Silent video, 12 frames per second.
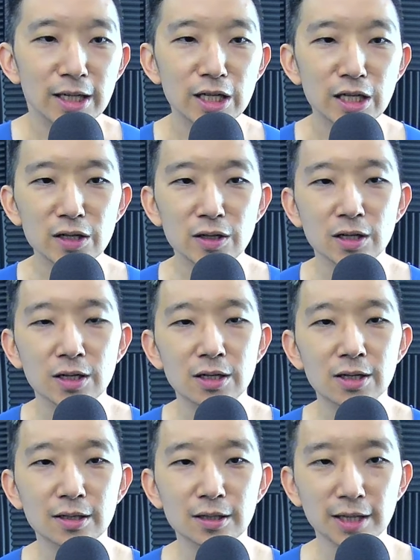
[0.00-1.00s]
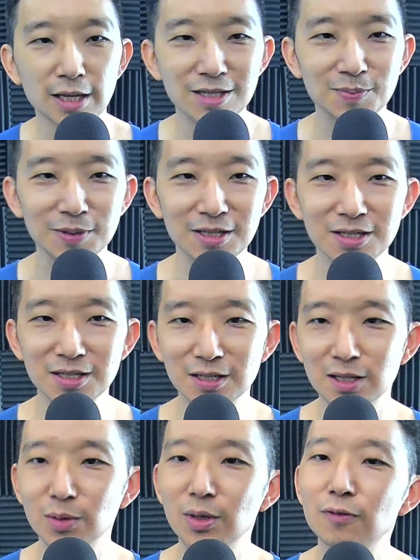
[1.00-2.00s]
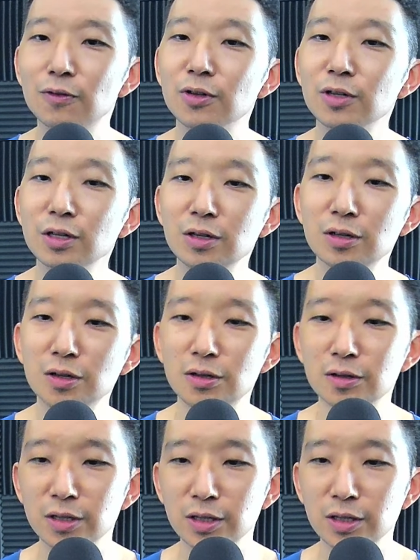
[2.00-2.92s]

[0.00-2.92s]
Near against BTC. Here we are for Near.